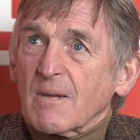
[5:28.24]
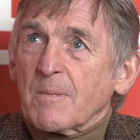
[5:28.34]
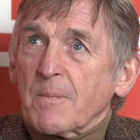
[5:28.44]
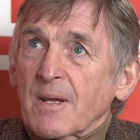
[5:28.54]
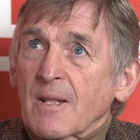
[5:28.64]

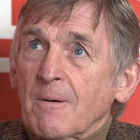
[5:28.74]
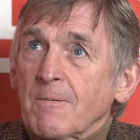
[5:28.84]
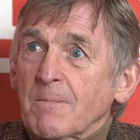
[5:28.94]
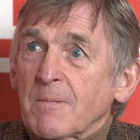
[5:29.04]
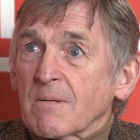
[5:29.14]
I'd pick that
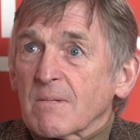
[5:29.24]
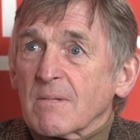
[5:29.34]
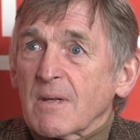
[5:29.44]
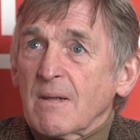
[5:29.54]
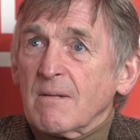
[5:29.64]
one, but
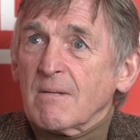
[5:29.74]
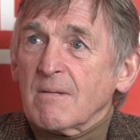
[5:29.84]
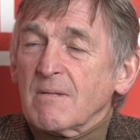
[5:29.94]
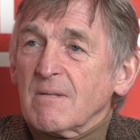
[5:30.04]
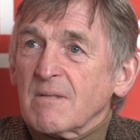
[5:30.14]
then
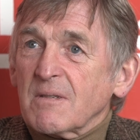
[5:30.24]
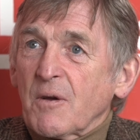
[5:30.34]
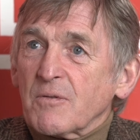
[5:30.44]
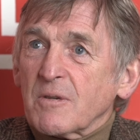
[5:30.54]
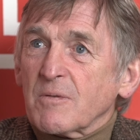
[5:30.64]

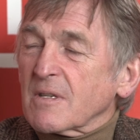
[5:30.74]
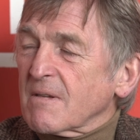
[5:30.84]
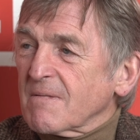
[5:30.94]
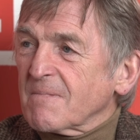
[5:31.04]
Chelsea was